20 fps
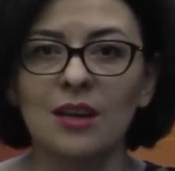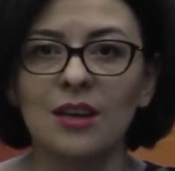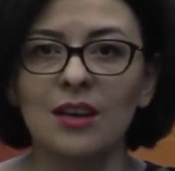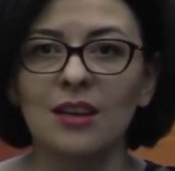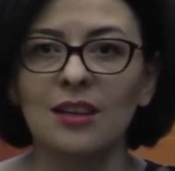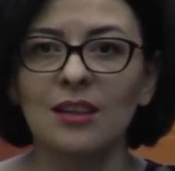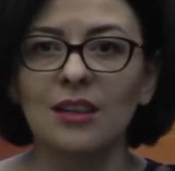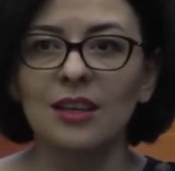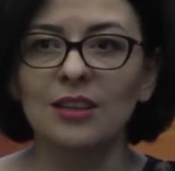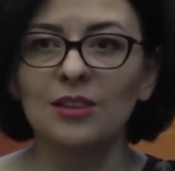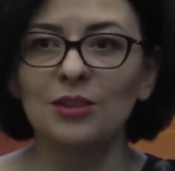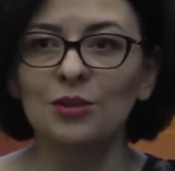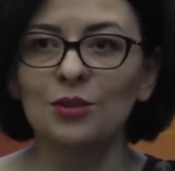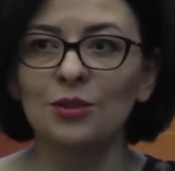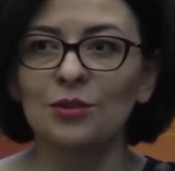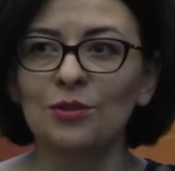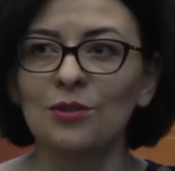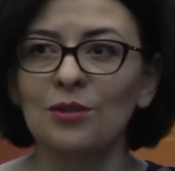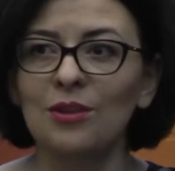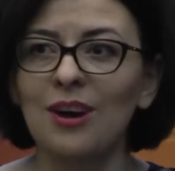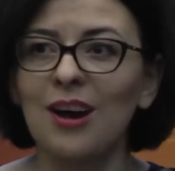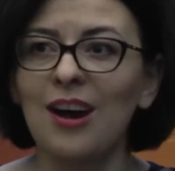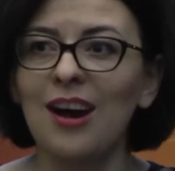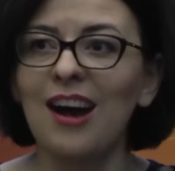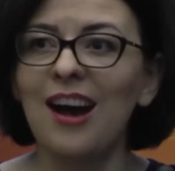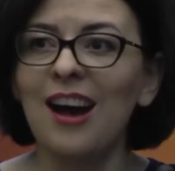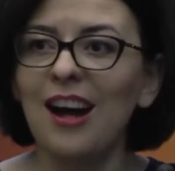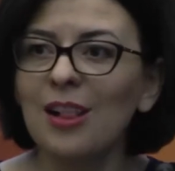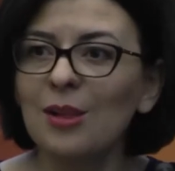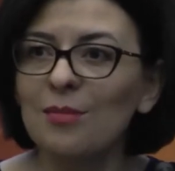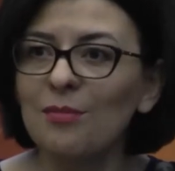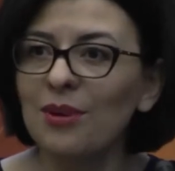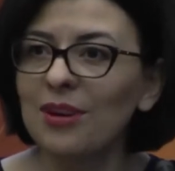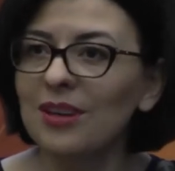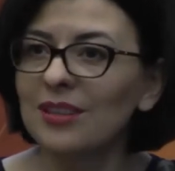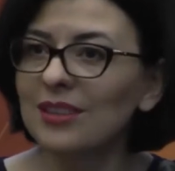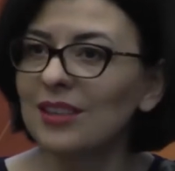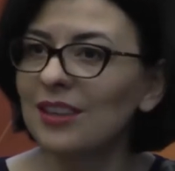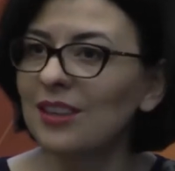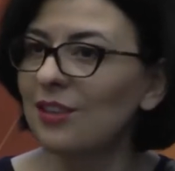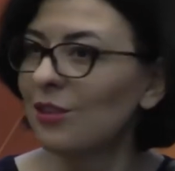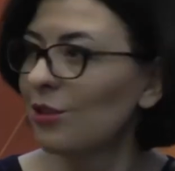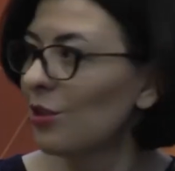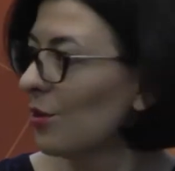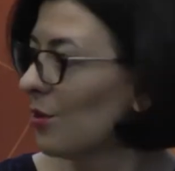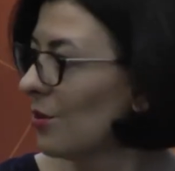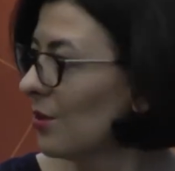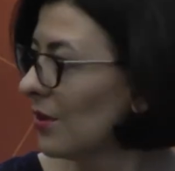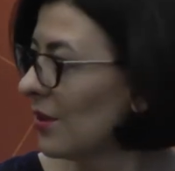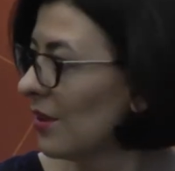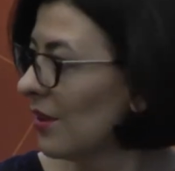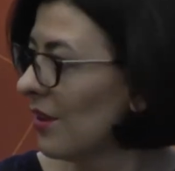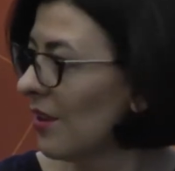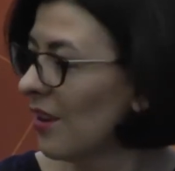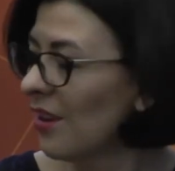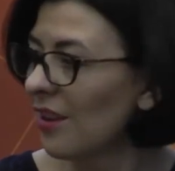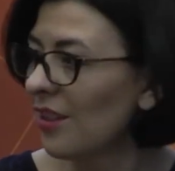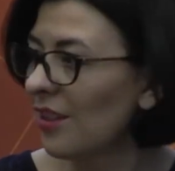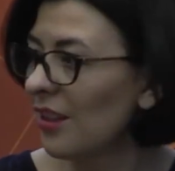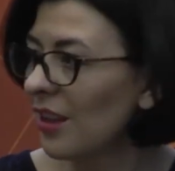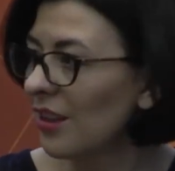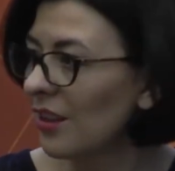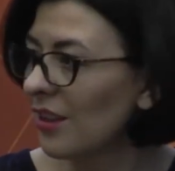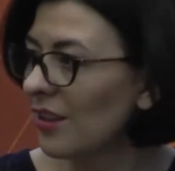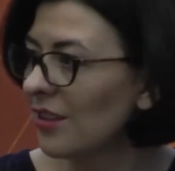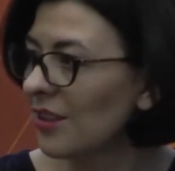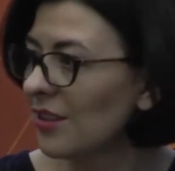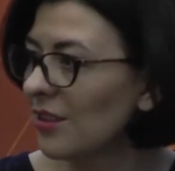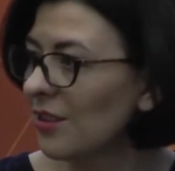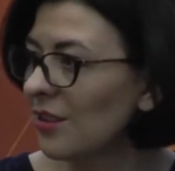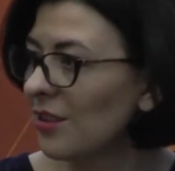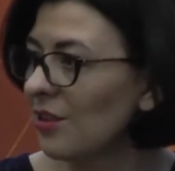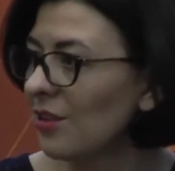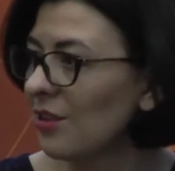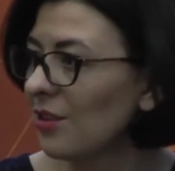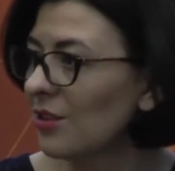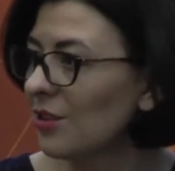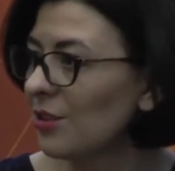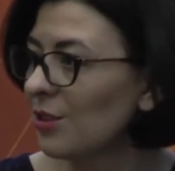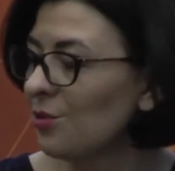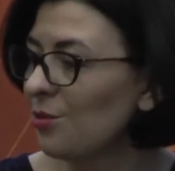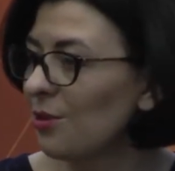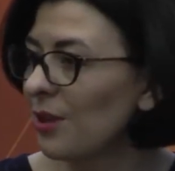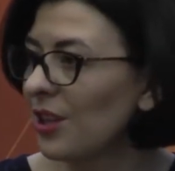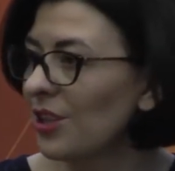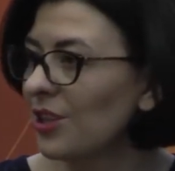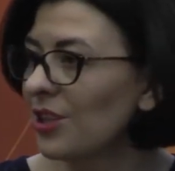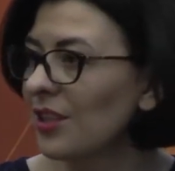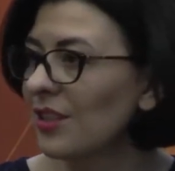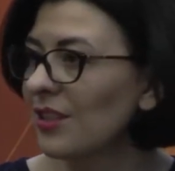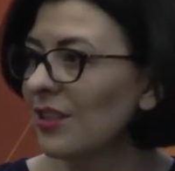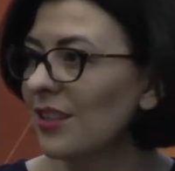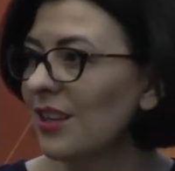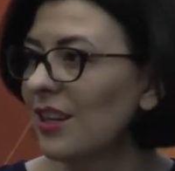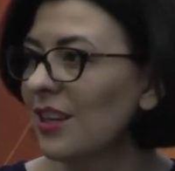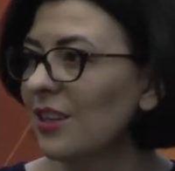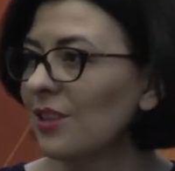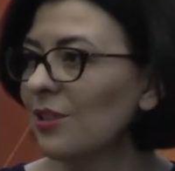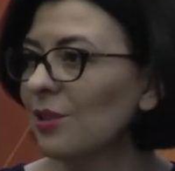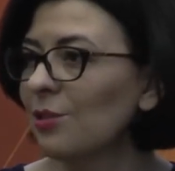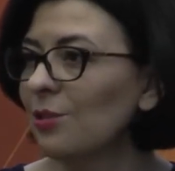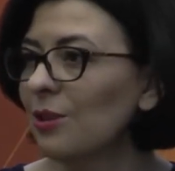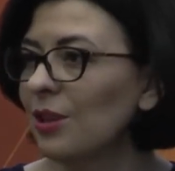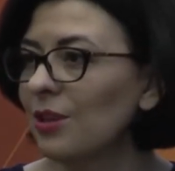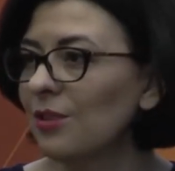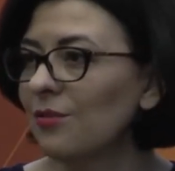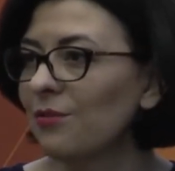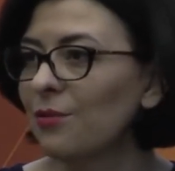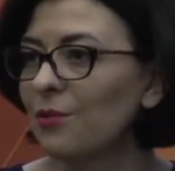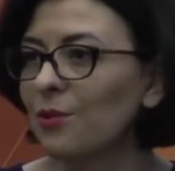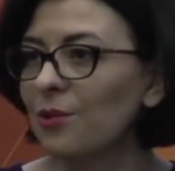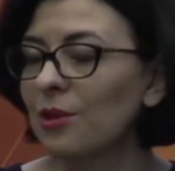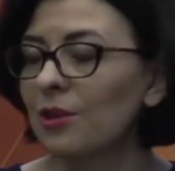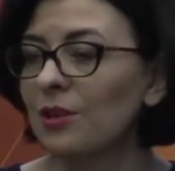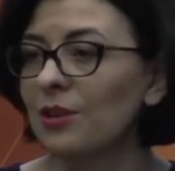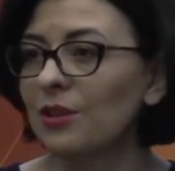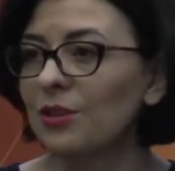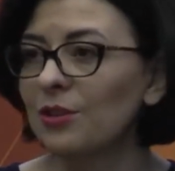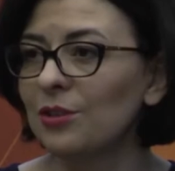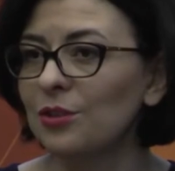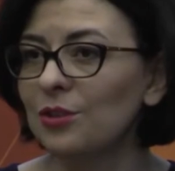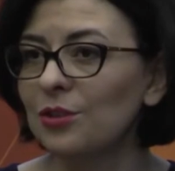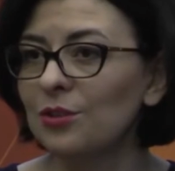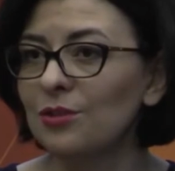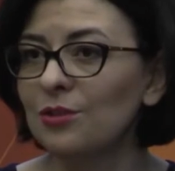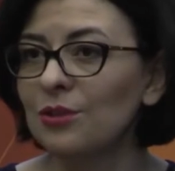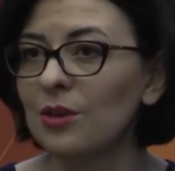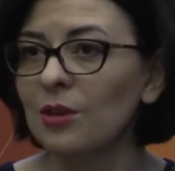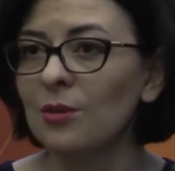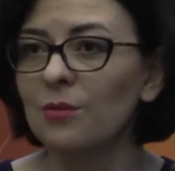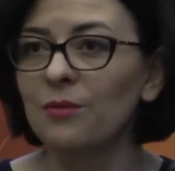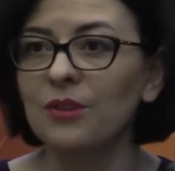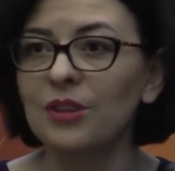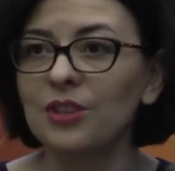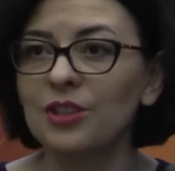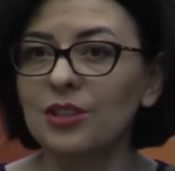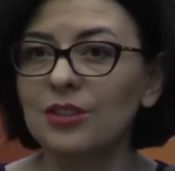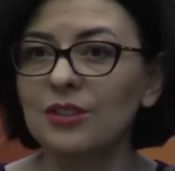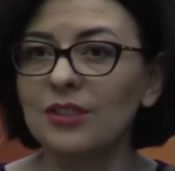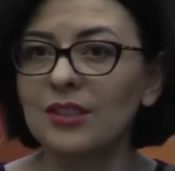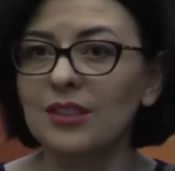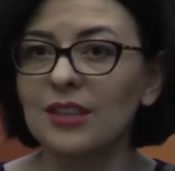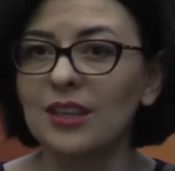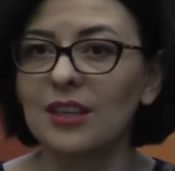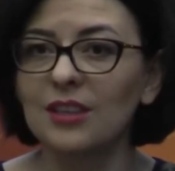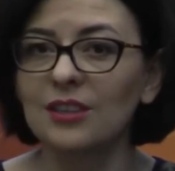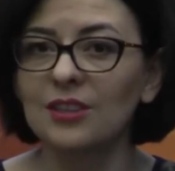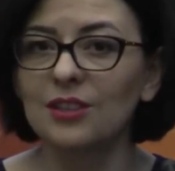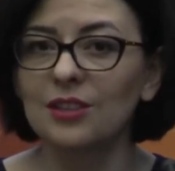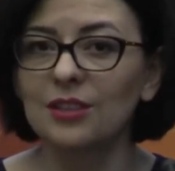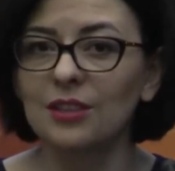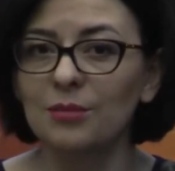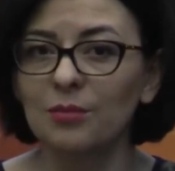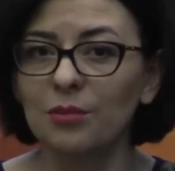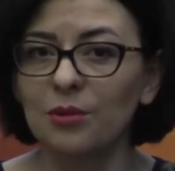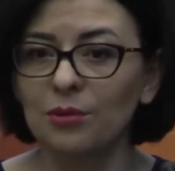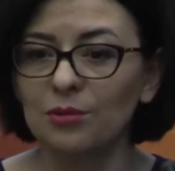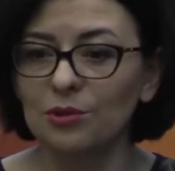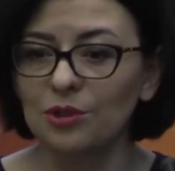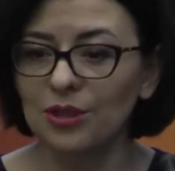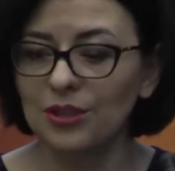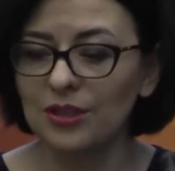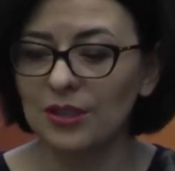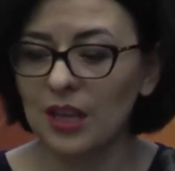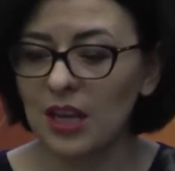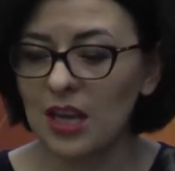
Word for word: like, to help us in those thinkings, considerations, and looking for new visions and approaches.